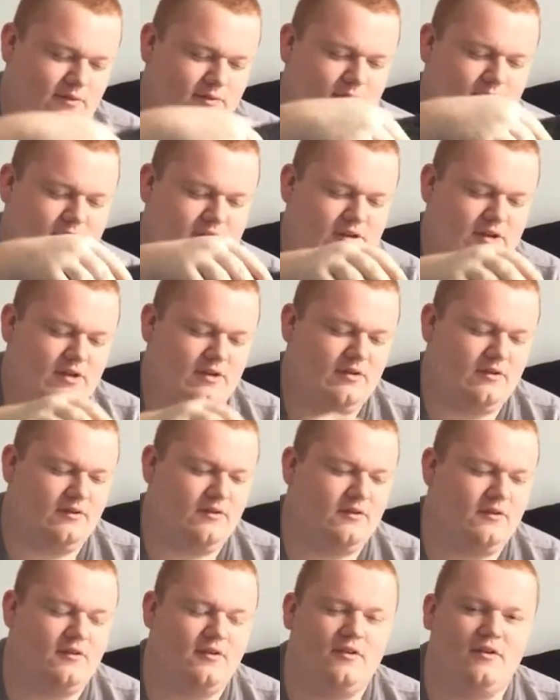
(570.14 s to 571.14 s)
which
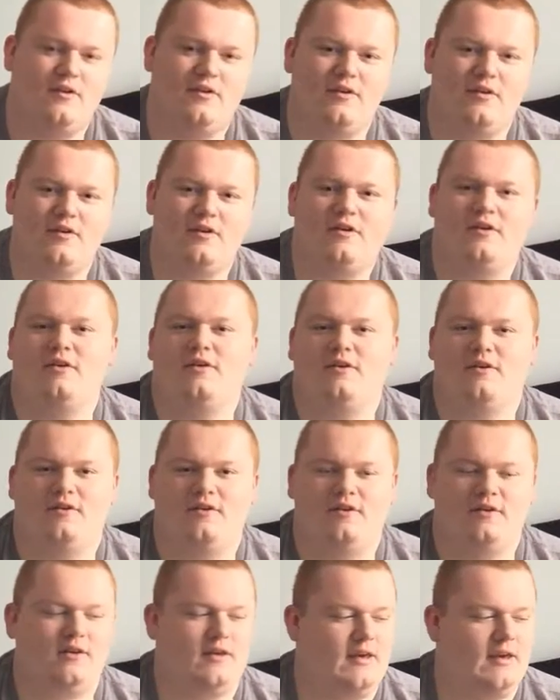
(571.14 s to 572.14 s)
is
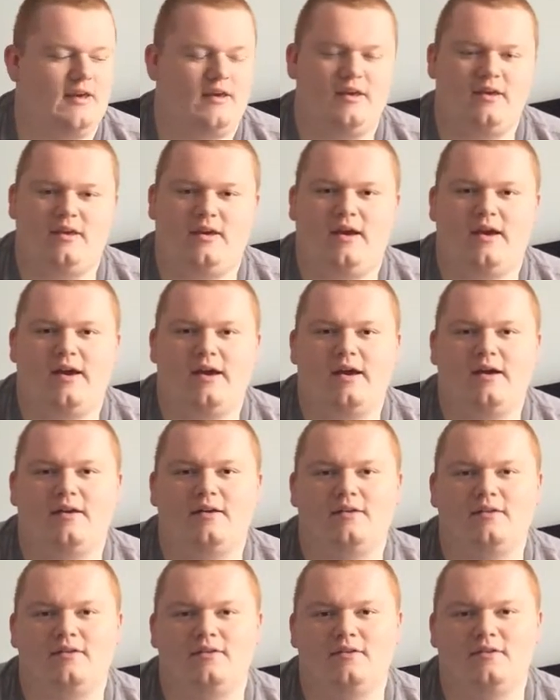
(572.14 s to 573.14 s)
yeah,
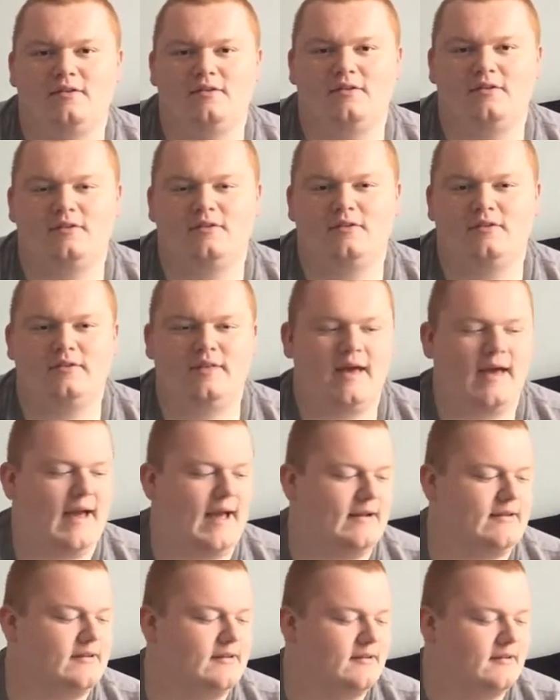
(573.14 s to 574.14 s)

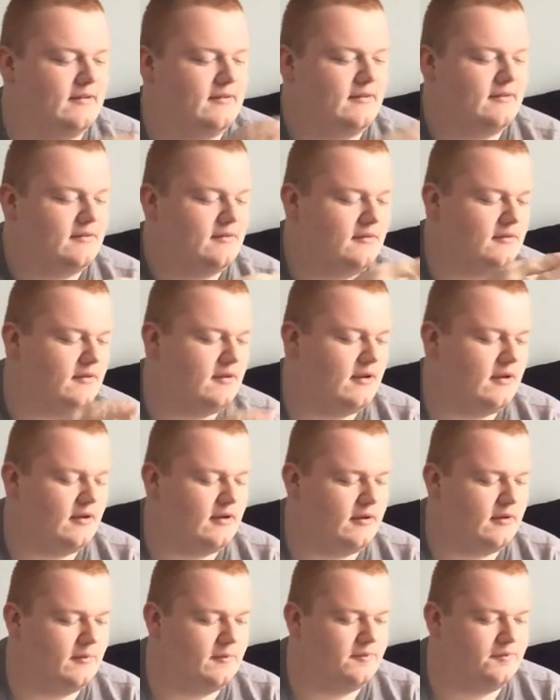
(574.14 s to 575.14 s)
that
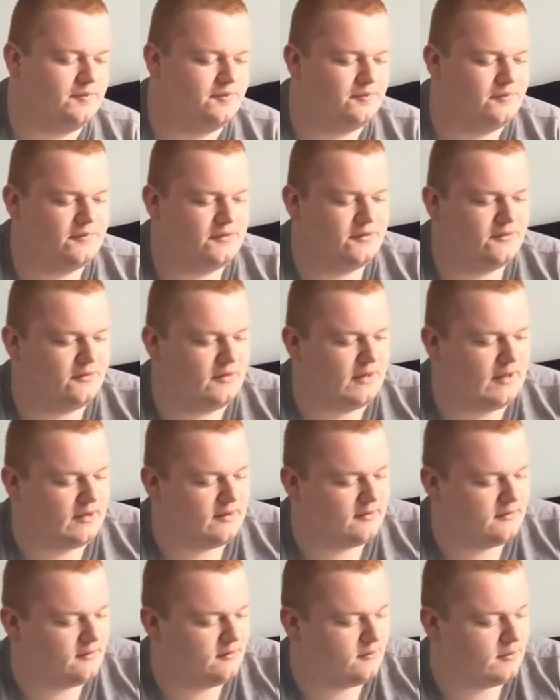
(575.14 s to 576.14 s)
um,
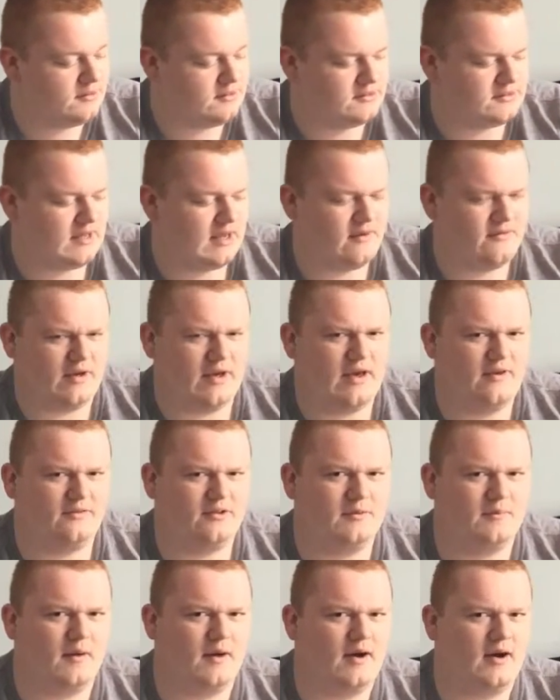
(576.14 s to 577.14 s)
set, which is kind of a
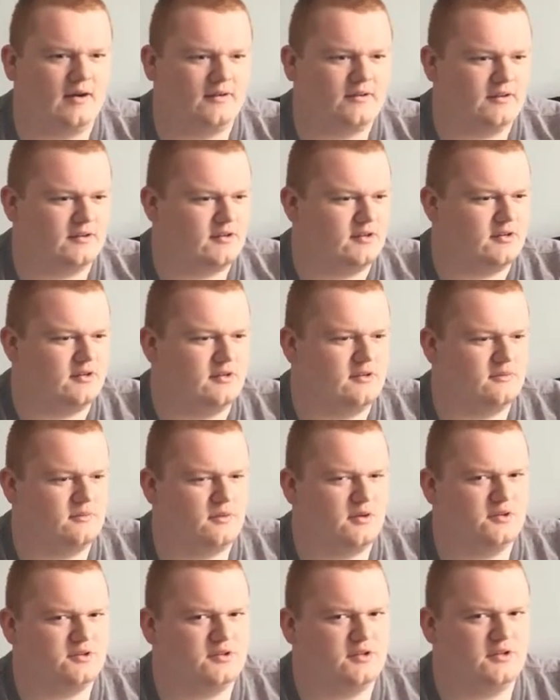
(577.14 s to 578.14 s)
hefty box. I should,
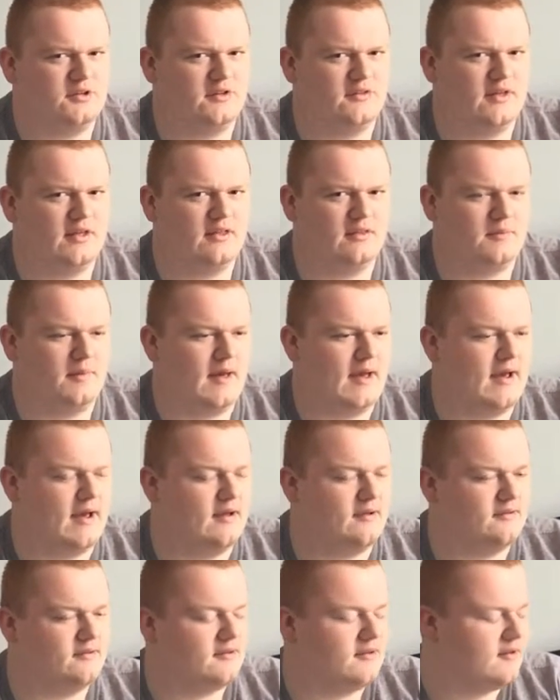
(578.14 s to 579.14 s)
probably should have done that in the
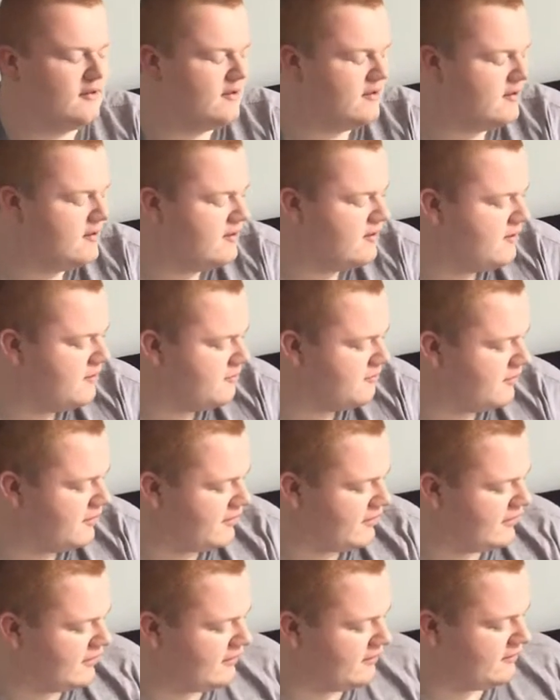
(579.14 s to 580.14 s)
past,
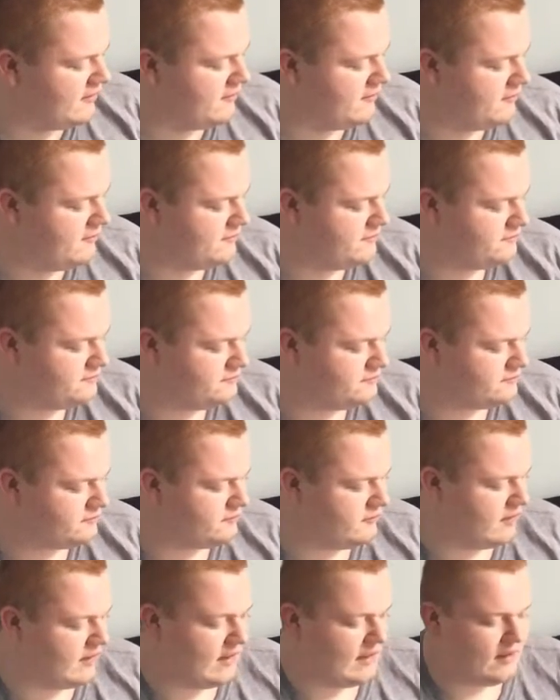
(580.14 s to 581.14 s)
but uh,
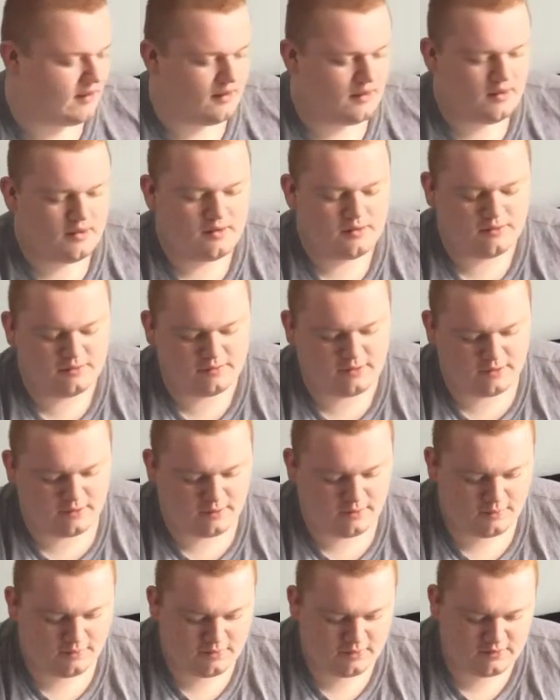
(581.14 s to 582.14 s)
yeah.
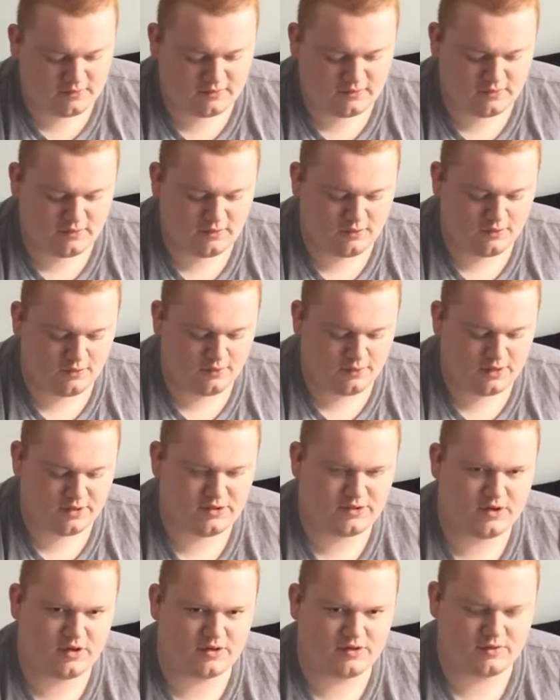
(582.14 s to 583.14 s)
So this is a little
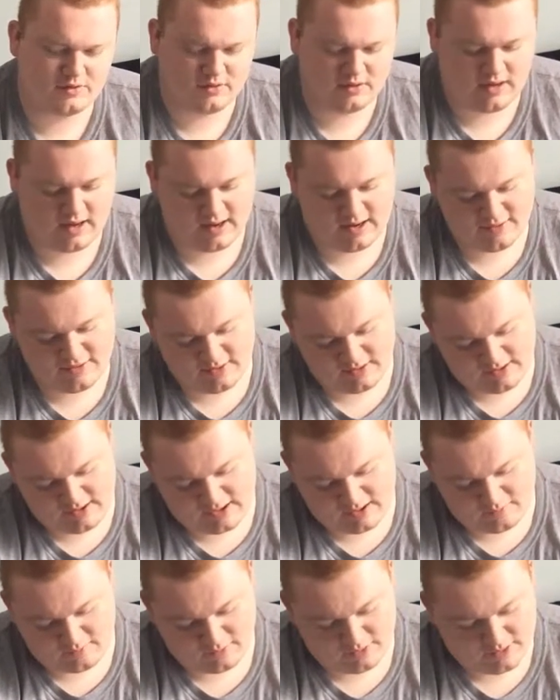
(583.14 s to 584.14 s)
instruction guide that
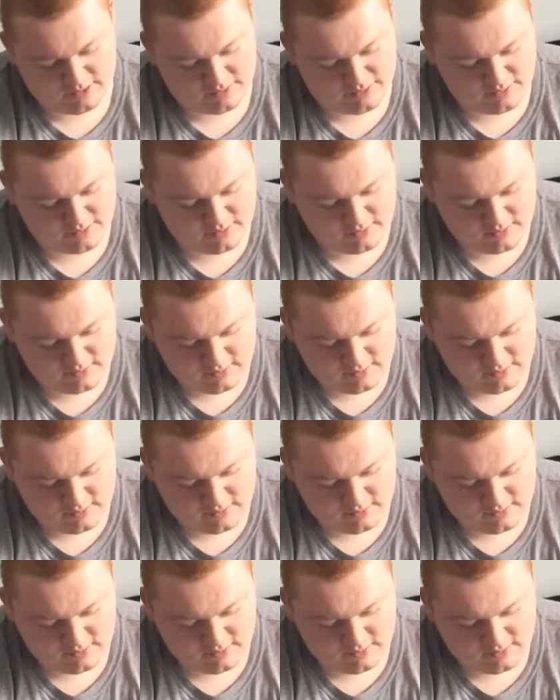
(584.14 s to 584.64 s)
came with.